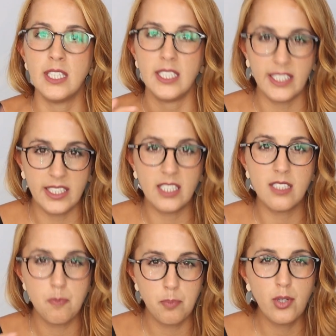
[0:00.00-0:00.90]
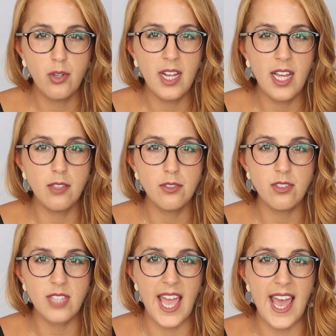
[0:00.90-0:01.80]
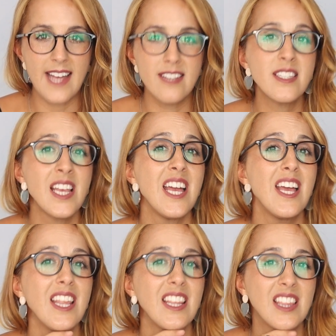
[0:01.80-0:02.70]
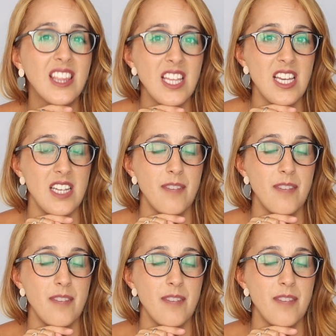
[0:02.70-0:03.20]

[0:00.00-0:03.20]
it is pronounced as the.